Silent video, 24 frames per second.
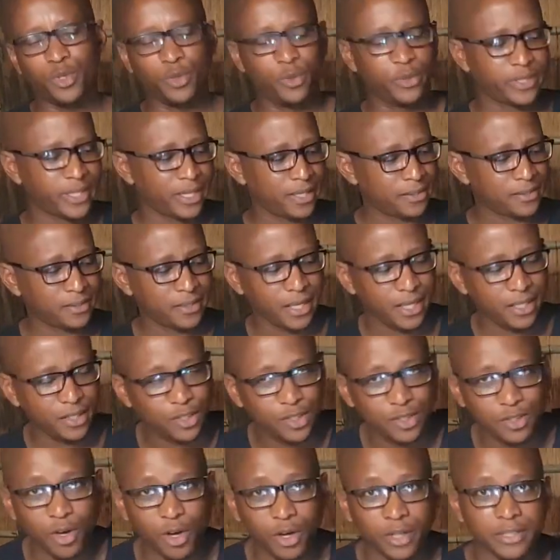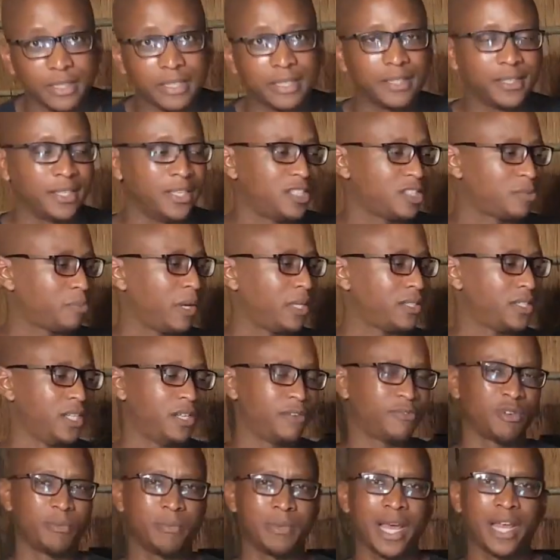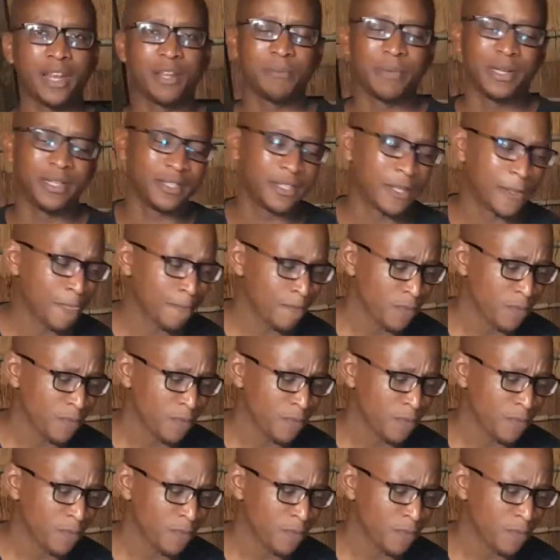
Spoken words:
use a saison yeast, basically from Lallemand.